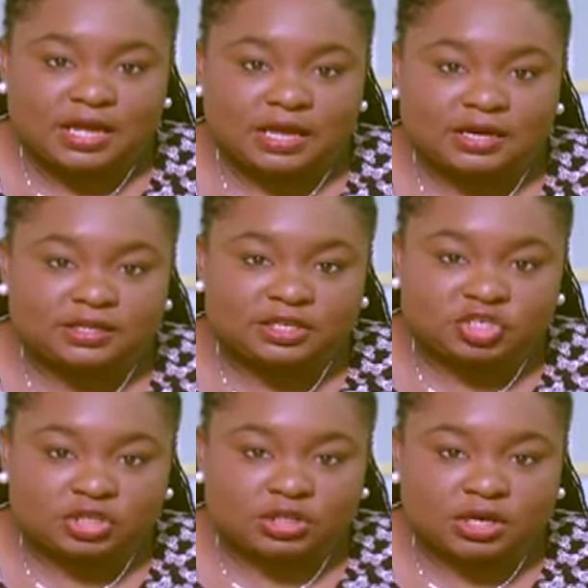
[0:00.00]
In
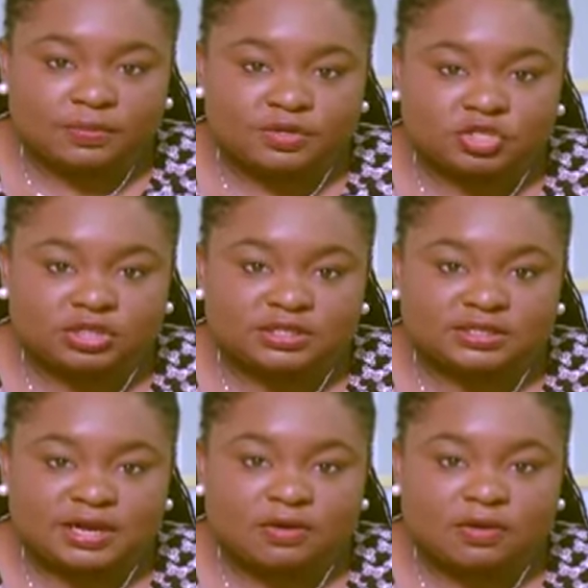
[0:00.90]
addition, the
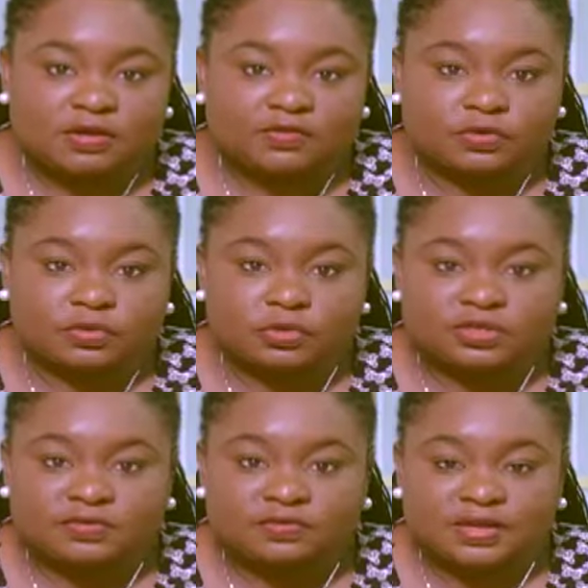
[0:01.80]
commissioners are calling for
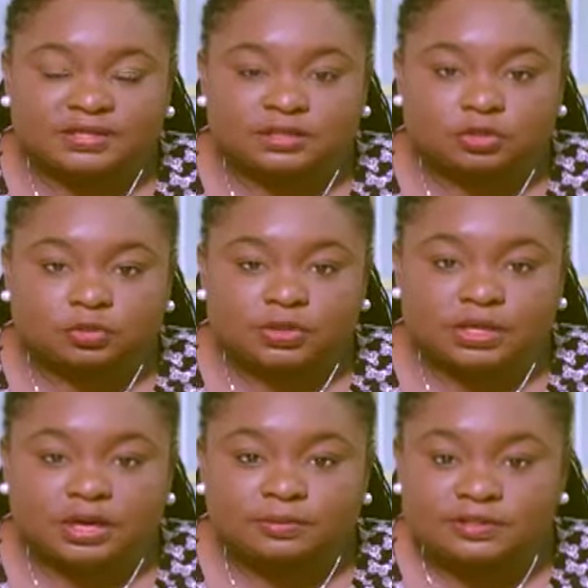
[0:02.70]
those affected to
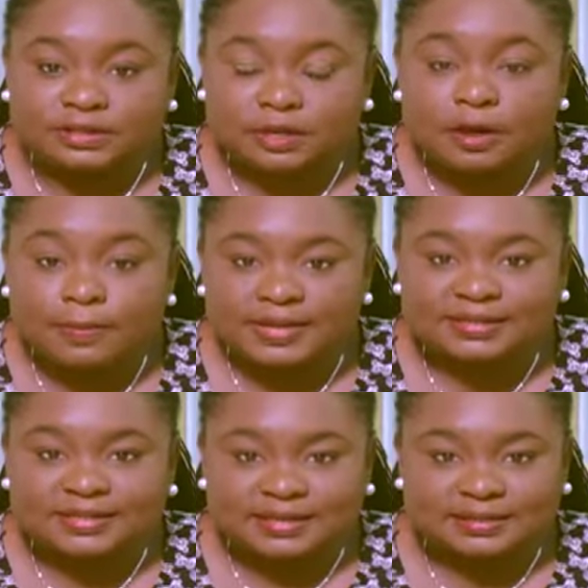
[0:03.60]
become
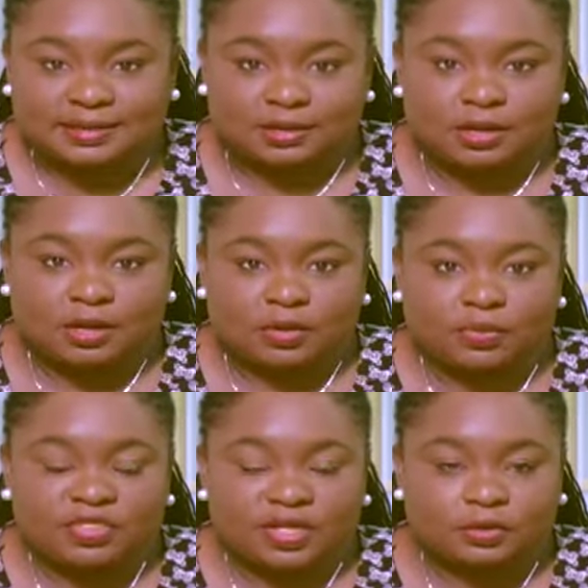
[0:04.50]
compensated
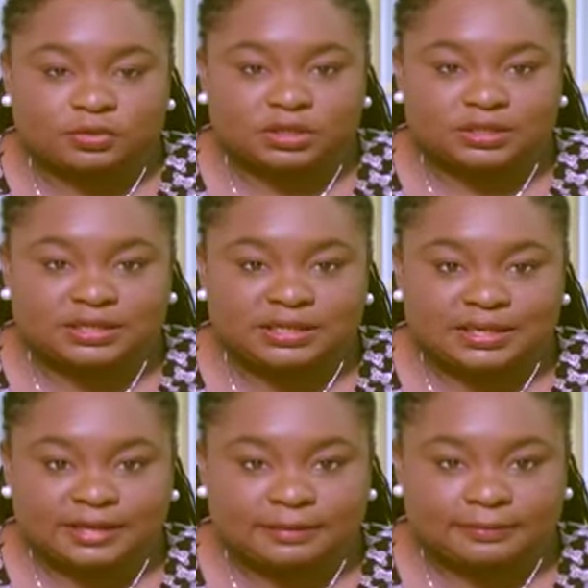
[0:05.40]
without delay.